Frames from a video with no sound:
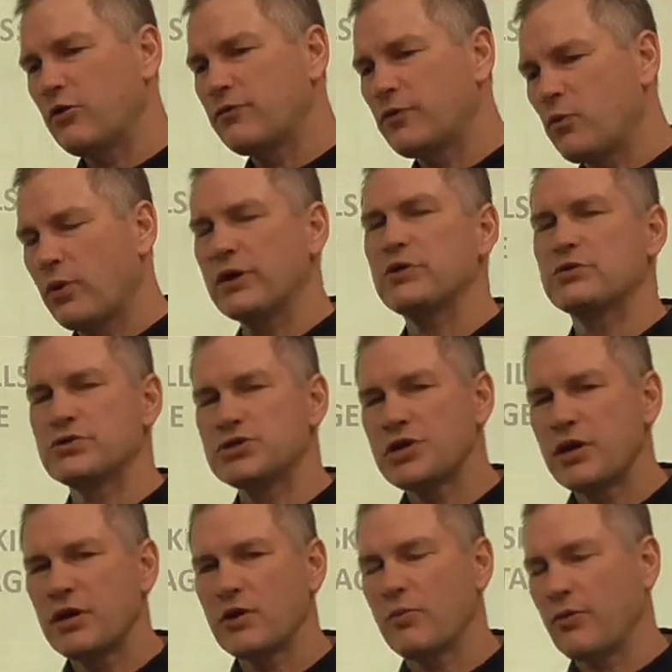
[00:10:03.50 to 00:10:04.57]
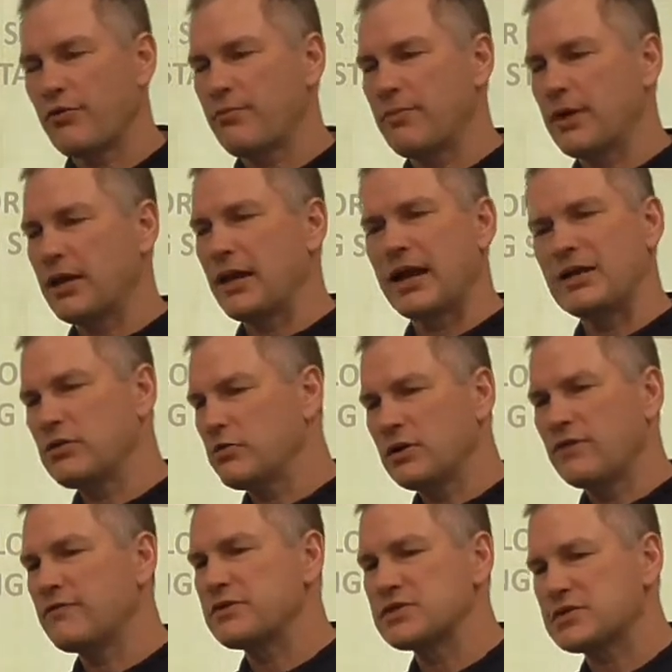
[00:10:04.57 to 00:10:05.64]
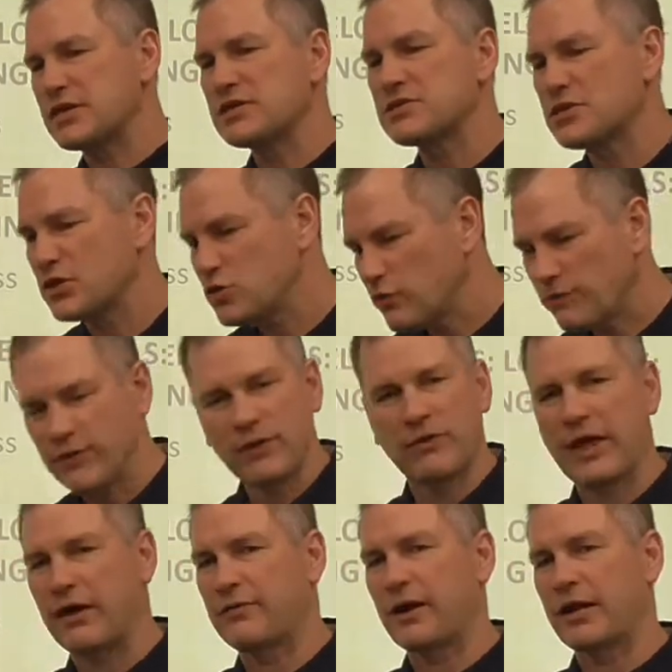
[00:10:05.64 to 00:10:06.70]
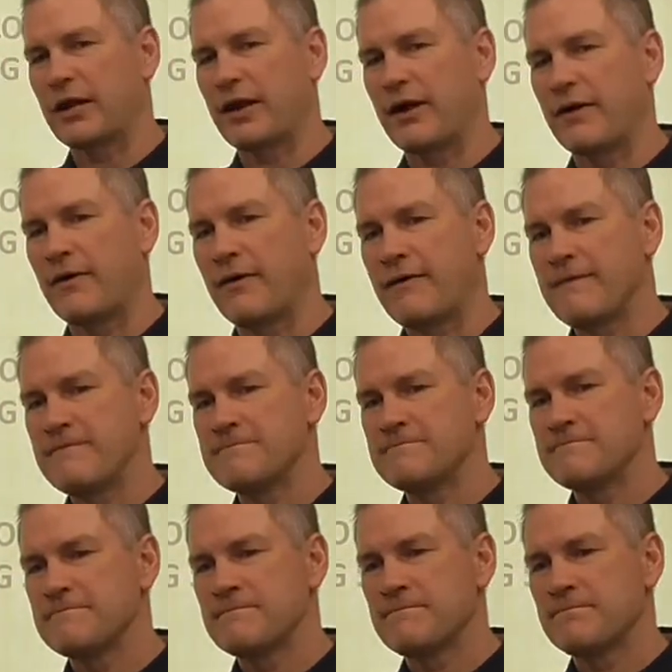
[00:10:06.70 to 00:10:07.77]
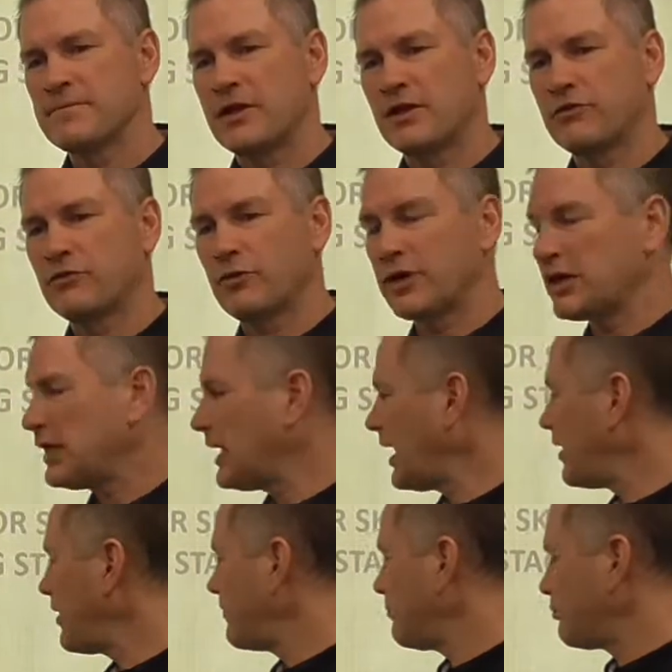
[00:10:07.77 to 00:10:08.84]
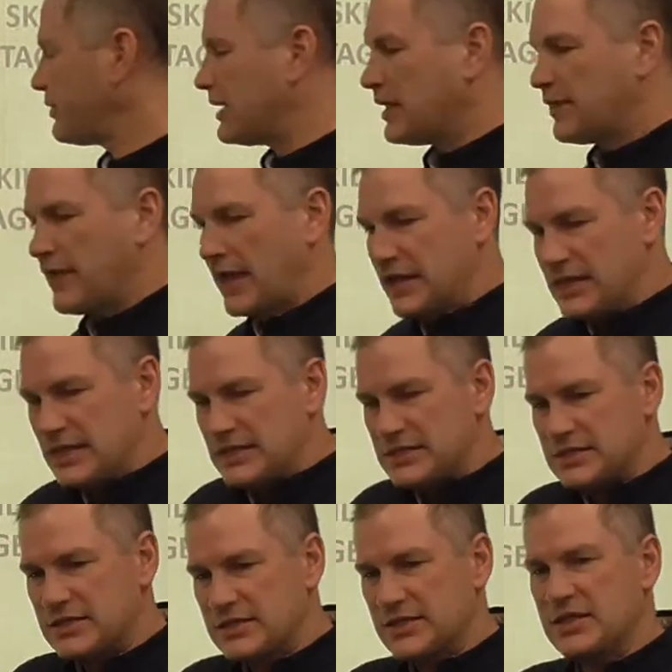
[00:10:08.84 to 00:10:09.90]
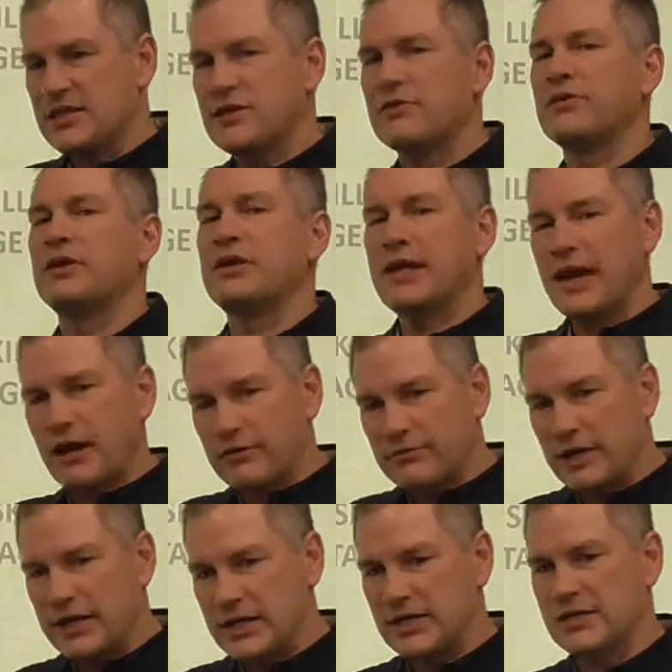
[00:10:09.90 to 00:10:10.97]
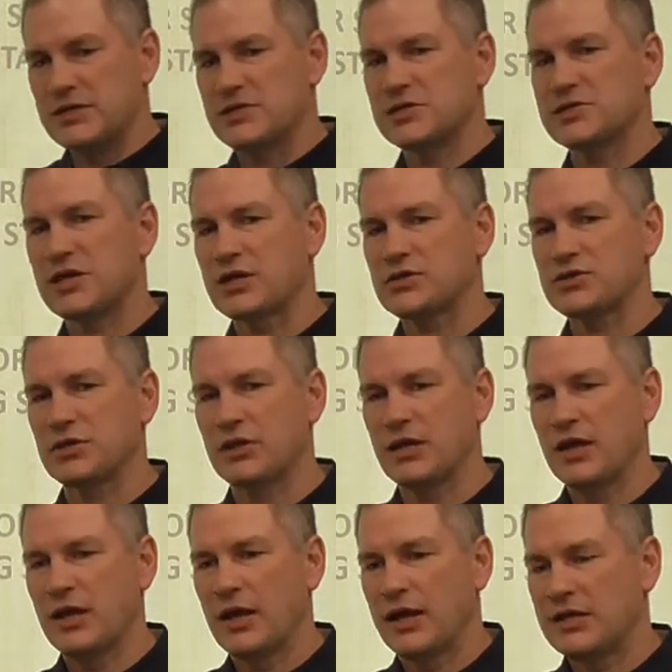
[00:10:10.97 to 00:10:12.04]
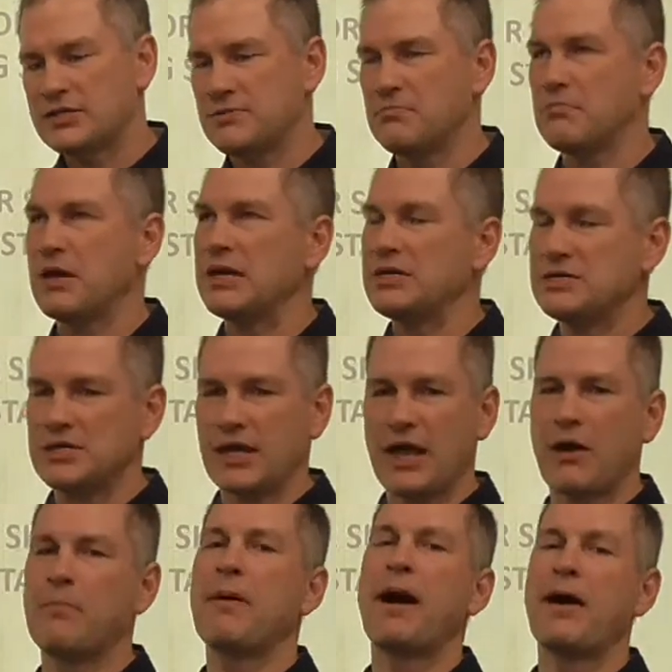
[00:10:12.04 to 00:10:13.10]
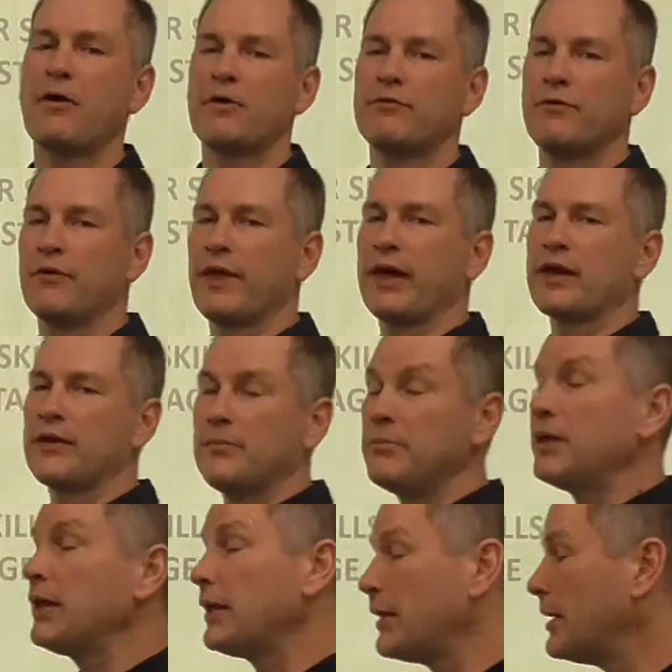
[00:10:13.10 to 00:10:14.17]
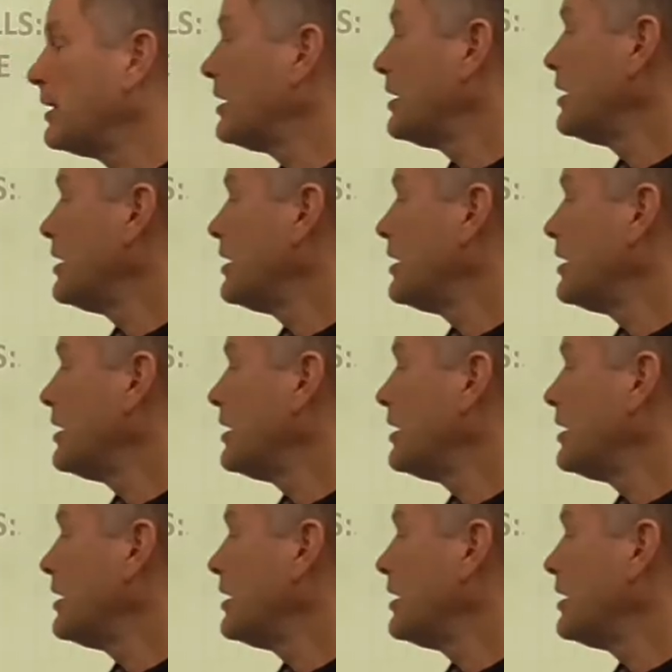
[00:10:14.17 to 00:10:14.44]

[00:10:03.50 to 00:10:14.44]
over what you're sharing with me, and I don't even sense that you feel that right now. And so again, I'm bringing that into the here and now, right in the session. And it's amazing how powerful that can be